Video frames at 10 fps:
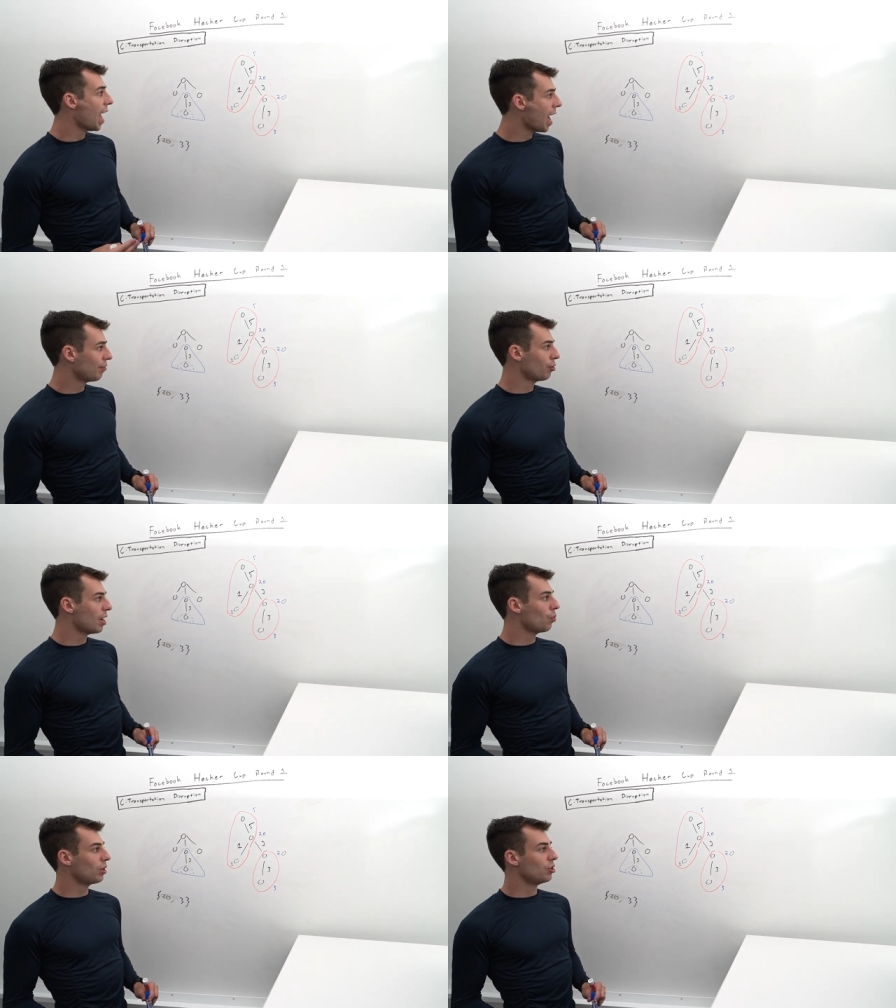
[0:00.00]
After
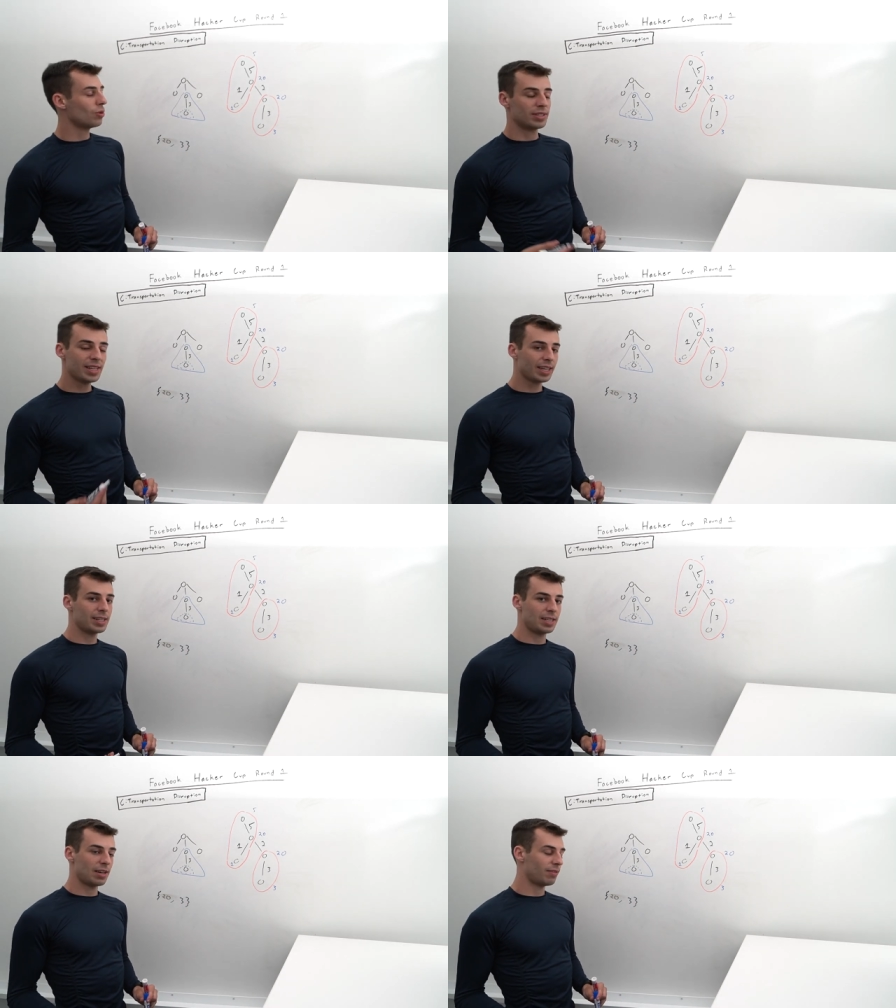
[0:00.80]
that, we can do a
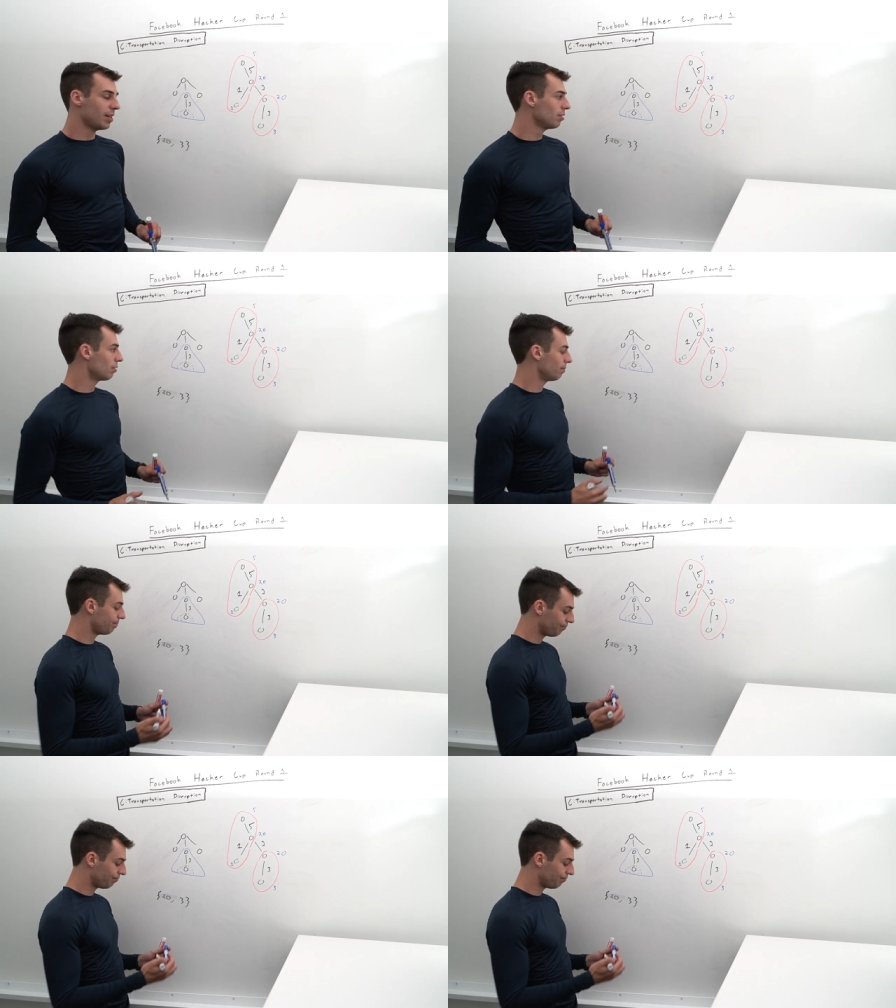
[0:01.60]
second DFS.